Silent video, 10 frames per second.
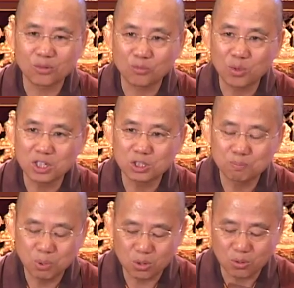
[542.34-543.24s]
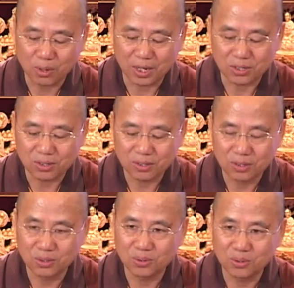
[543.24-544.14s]
of one's progress.
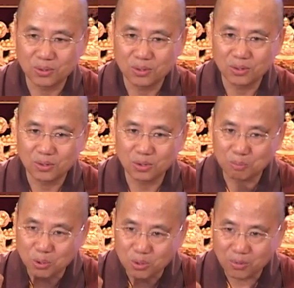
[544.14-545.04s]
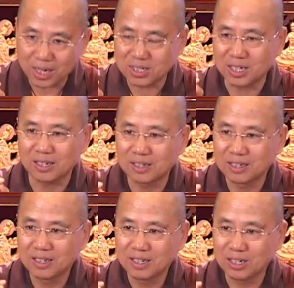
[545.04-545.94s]
You're progressing
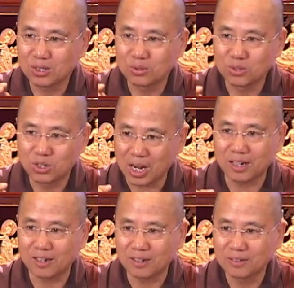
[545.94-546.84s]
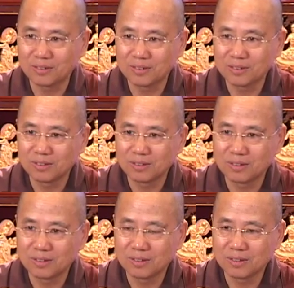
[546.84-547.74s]
into jhana,
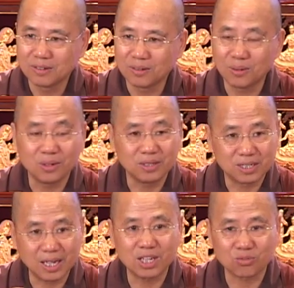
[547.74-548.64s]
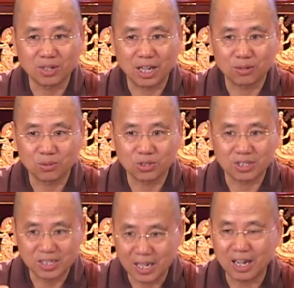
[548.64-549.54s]
or in the Sanskrit language
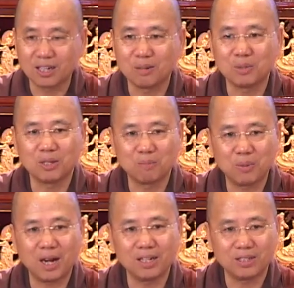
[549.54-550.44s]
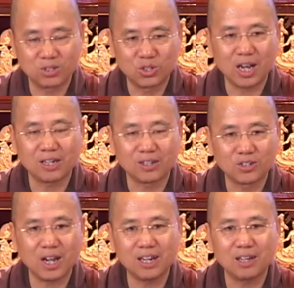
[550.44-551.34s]
is dhyana, but in Pali it's
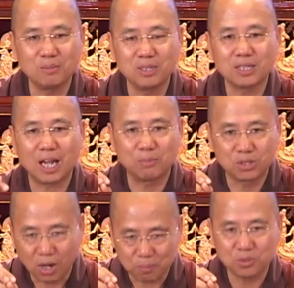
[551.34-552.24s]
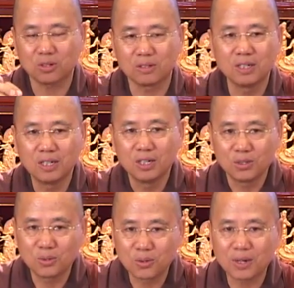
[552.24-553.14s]
jhana. Jhana means absorption.
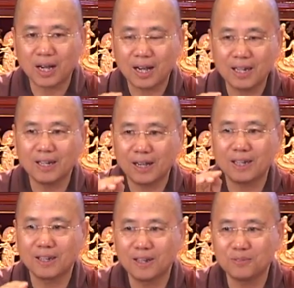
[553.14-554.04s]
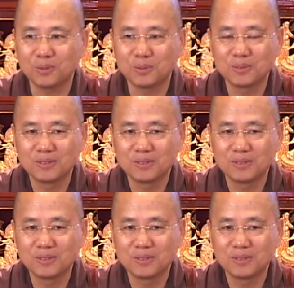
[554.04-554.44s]
You're going a higher level.